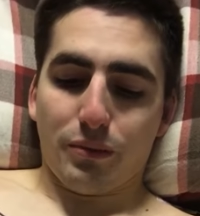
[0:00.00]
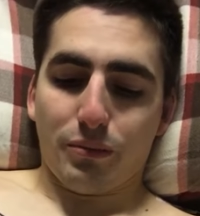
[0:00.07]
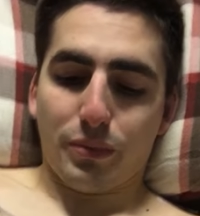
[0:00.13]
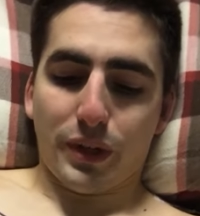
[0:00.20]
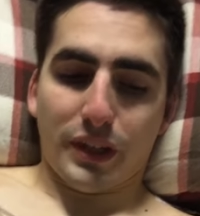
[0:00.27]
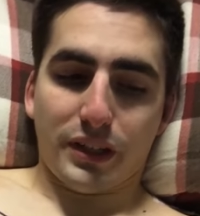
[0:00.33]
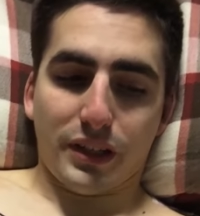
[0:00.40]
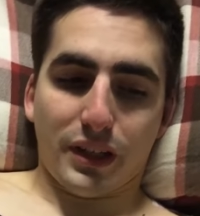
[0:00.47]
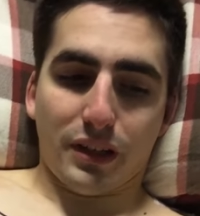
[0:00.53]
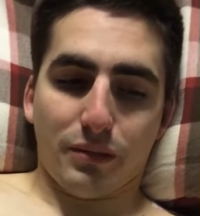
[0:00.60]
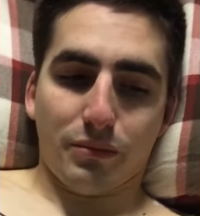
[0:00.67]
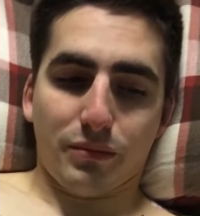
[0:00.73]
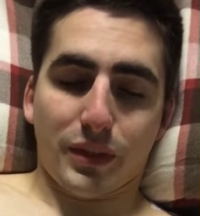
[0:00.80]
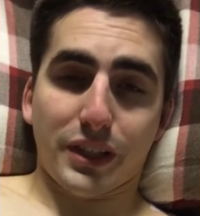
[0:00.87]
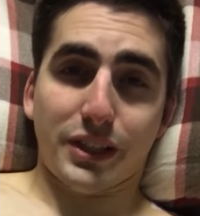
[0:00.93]
But
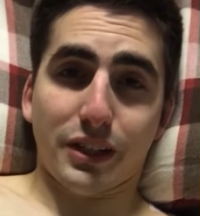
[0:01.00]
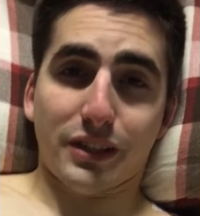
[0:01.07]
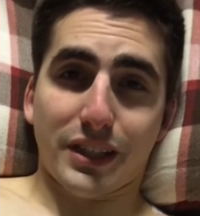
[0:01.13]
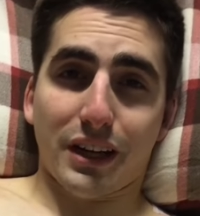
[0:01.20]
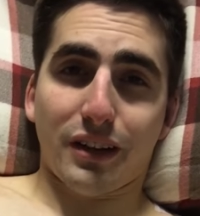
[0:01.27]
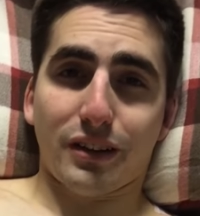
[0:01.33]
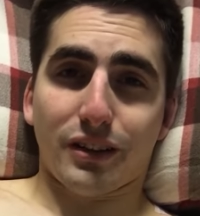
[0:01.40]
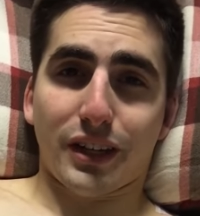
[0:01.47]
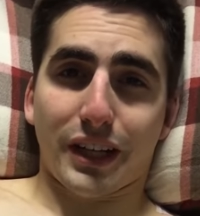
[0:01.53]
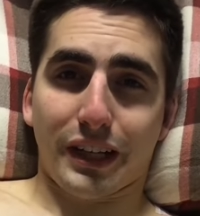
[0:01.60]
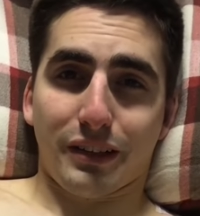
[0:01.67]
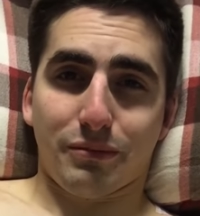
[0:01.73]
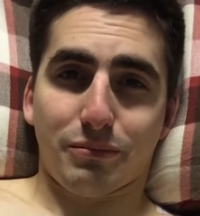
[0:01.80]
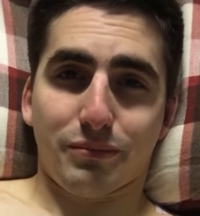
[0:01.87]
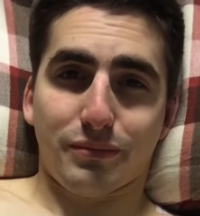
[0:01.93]
as you can tell,
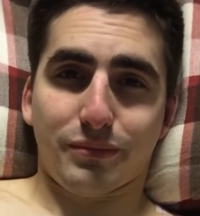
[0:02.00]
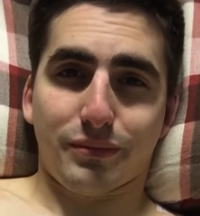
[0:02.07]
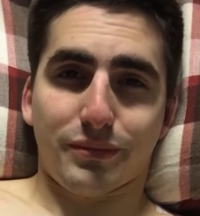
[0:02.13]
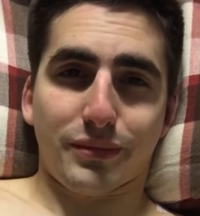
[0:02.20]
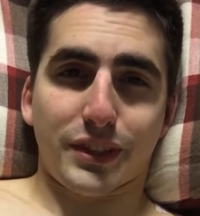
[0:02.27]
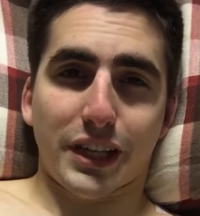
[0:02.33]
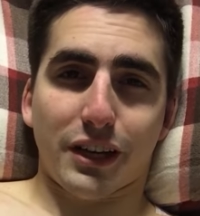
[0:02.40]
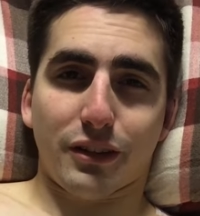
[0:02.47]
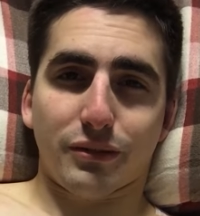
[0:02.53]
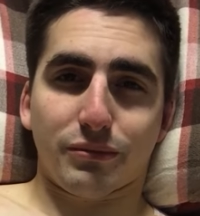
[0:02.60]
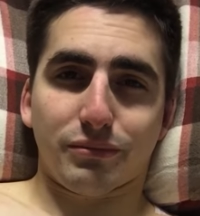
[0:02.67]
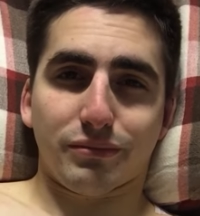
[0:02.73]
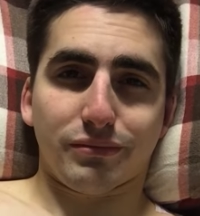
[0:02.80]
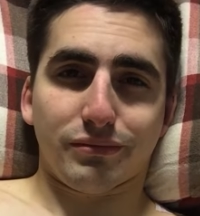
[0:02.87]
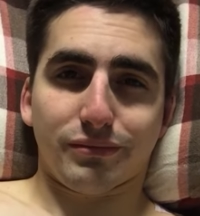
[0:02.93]
I
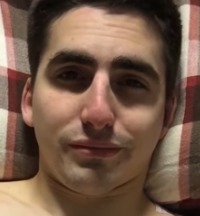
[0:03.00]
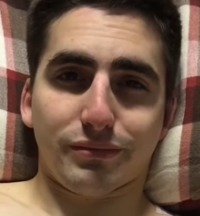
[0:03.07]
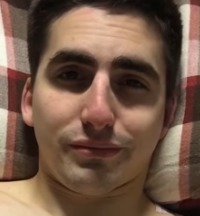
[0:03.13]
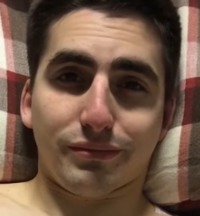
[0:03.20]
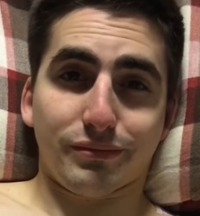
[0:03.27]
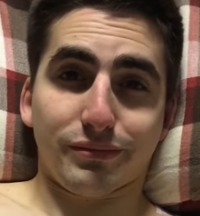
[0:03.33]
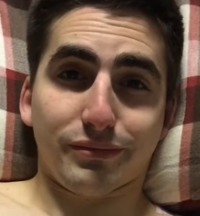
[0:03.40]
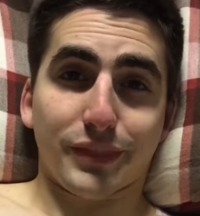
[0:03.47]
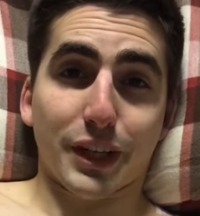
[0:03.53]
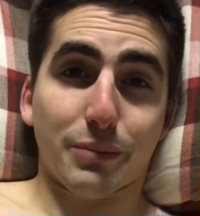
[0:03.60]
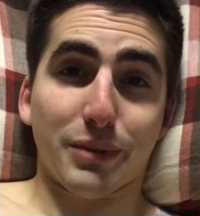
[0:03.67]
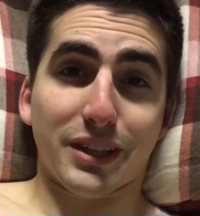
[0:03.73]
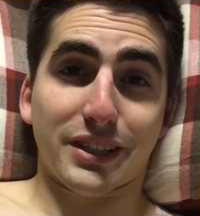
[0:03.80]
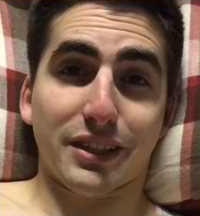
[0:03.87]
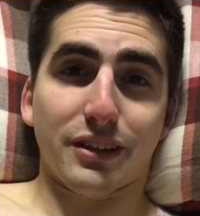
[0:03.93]
sound like
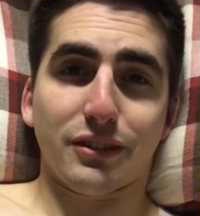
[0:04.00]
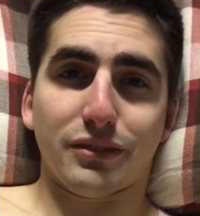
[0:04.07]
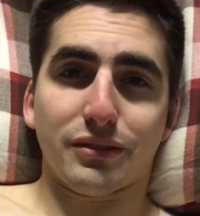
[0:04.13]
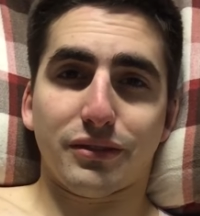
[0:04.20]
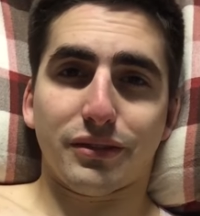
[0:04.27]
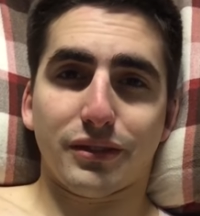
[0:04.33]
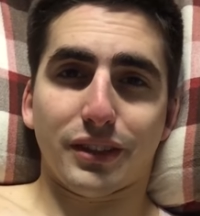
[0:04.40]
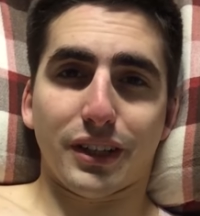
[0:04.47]
myself.